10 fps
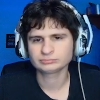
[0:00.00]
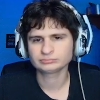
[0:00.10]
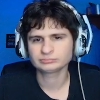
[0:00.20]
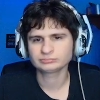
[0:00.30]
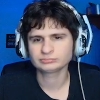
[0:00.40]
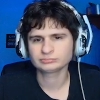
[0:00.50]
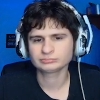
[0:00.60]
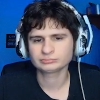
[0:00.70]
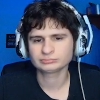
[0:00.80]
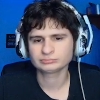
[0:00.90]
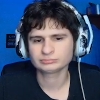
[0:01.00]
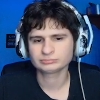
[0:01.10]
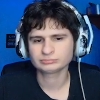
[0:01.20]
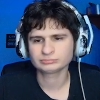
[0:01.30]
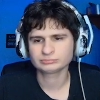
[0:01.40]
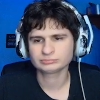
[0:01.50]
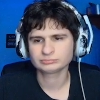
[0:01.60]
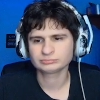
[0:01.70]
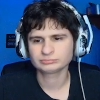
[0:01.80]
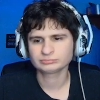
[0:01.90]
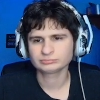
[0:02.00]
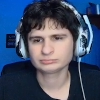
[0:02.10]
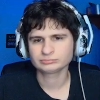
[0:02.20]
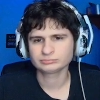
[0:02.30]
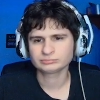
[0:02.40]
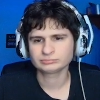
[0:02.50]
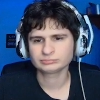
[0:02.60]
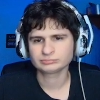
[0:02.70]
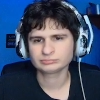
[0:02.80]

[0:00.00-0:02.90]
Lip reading: (no one is talking)